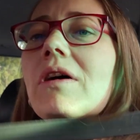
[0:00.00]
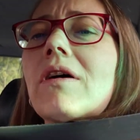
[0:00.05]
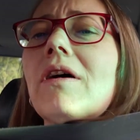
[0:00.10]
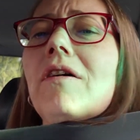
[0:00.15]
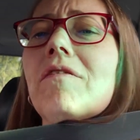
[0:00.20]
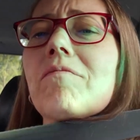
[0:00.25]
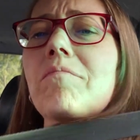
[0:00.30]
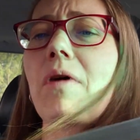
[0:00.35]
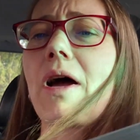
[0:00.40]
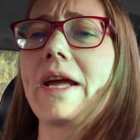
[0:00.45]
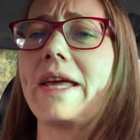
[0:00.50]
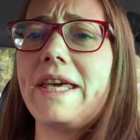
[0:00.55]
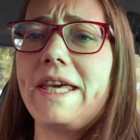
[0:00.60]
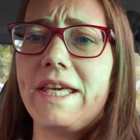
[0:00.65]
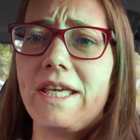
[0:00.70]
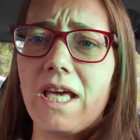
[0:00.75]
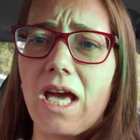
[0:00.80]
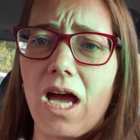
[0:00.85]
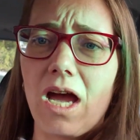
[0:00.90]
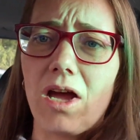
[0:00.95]
My
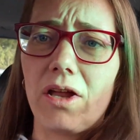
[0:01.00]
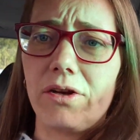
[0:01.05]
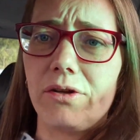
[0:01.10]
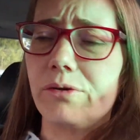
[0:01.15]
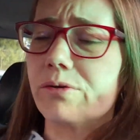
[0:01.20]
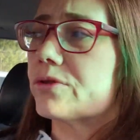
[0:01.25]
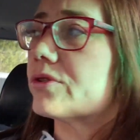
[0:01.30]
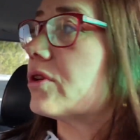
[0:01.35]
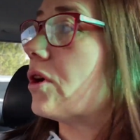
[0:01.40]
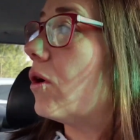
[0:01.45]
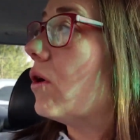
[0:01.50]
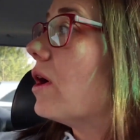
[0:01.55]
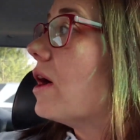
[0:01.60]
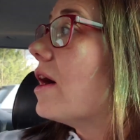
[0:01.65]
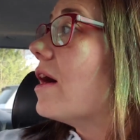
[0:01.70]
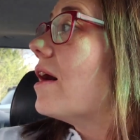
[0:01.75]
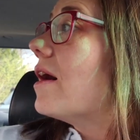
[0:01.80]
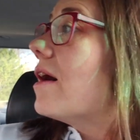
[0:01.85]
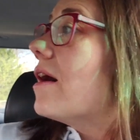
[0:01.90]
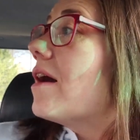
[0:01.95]
Keanu. So
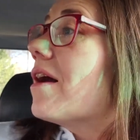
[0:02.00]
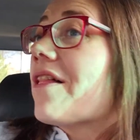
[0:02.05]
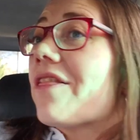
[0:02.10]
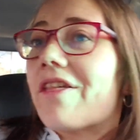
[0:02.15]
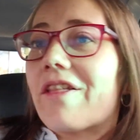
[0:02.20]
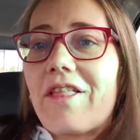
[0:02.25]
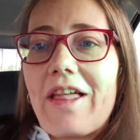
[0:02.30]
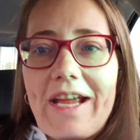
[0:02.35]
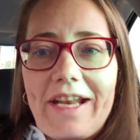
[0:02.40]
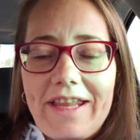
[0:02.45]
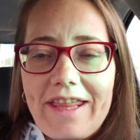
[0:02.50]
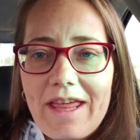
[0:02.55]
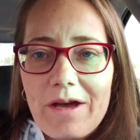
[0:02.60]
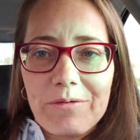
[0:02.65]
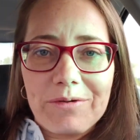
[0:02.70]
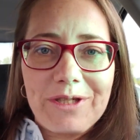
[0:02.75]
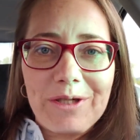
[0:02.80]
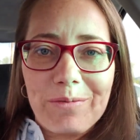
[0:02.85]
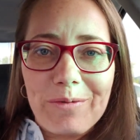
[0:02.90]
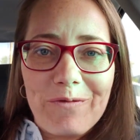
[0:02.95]
the lady that
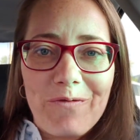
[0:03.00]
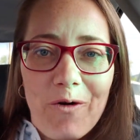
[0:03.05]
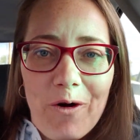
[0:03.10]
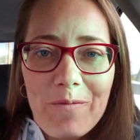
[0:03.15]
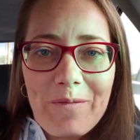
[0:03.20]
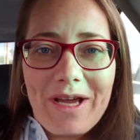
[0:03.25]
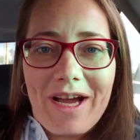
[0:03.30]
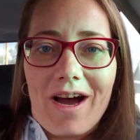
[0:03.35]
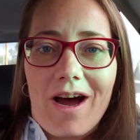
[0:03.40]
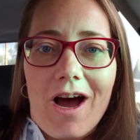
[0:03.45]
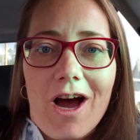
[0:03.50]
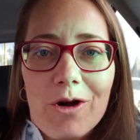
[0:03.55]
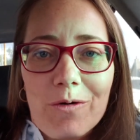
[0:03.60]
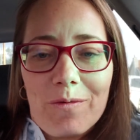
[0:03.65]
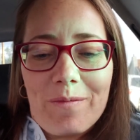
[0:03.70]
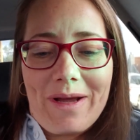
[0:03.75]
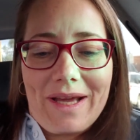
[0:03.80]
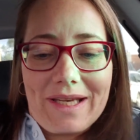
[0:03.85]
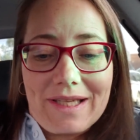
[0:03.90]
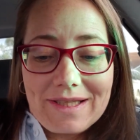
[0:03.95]
was here before me got
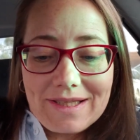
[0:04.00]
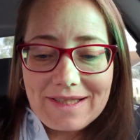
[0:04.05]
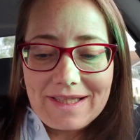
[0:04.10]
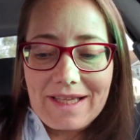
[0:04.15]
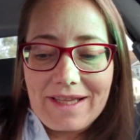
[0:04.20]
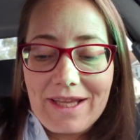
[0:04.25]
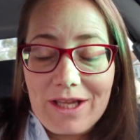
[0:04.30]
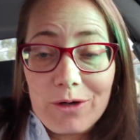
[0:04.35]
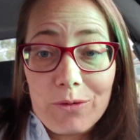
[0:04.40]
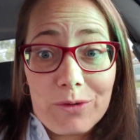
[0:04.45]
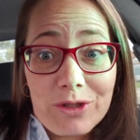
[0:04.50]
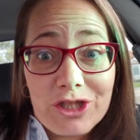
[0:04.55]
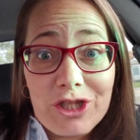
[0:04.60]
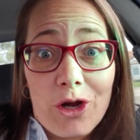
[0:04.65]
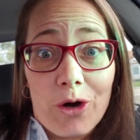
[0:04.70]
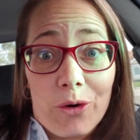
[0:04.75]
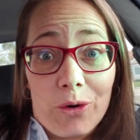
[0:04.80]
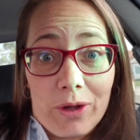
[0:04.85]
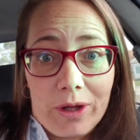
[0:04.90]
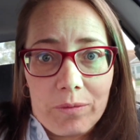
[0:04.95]
Aquaman and said that it was
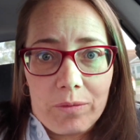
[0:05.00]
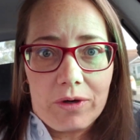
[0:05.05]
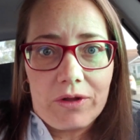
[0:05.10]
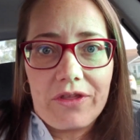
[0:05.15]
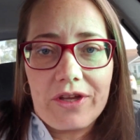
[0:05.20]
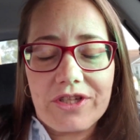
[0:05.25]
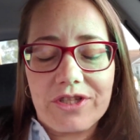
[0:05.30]
totally worth it.